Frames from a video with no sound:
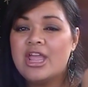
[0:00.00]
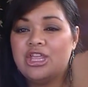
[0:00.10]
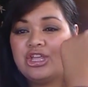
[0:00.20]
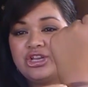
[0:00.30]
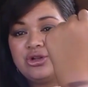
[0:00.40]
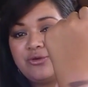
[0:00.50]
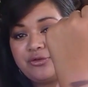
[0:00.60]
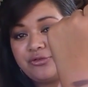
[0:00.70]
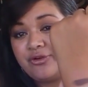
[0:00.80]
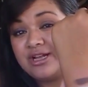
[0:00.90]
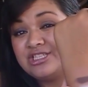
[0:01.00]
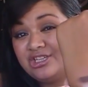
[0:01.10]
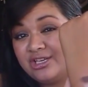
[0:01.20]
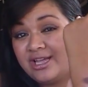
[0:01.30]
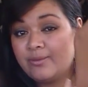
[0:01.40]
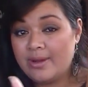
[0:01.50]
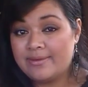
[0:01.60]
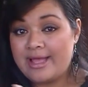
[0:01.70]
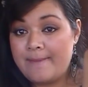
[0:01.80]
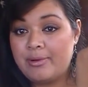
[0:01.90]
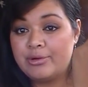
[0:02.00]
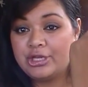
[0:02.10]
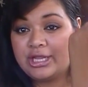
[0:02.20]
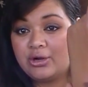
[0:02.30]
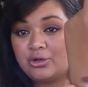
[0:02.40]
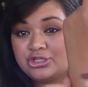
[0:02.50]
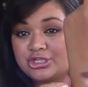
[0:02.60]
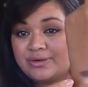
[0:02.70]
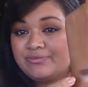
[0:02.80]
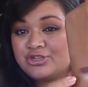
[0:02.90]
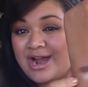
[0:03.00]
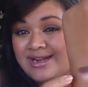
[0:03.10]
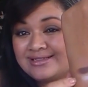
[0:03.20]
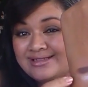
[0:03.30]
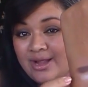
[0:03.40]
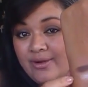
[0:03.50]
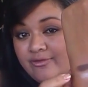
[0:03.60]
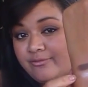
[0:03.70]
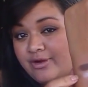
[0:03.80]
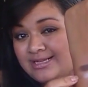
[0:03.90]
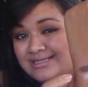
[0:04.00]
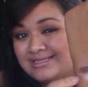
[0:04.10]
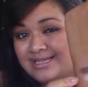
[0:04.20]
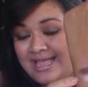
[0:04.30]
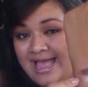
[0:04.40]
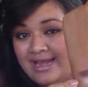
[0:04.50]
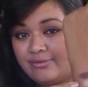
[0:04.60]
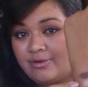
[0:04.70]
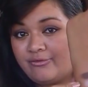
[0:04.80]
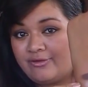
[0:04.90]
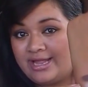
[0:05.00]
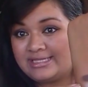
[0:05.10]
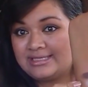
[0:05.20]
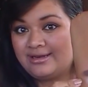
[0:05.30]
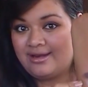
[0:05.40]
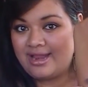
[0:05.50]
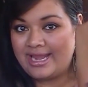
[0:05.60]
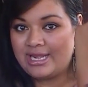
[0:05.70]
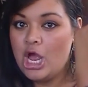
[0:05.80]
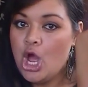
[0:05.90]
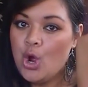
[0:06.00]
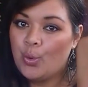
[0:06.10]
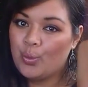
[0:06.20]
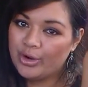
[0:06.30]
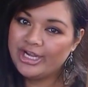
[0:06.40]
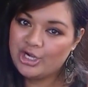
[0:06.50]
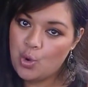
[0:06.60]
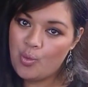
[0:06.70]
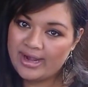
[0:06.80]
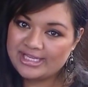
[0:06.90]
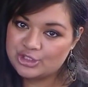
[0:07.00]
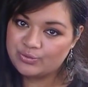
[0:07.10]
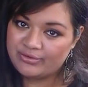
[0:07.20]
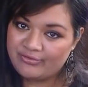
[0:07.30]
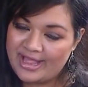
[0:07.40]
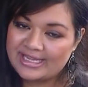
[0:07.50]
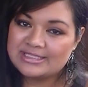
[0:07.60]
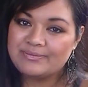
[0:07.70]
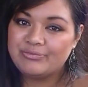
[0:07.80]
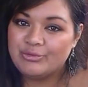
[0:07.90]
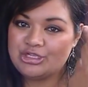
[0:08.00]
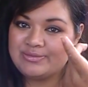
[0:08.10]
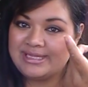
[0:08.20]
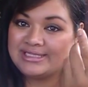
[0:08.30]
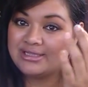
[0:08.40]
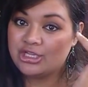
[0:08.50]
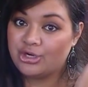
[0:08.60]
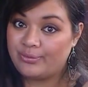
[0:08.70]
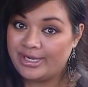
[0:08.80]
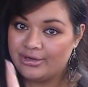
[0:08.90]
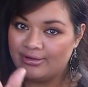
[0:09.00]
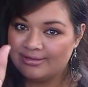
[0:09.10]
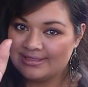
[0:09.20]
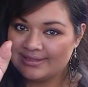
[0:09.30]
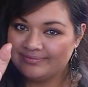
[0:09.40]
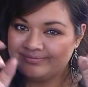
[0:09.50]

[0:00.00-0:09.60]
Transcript: you could go for Frost. You could get away with that. But when you get older, try to stay away from Frost because it can reflect light where you don't want it to reflect, which means your wrinkles.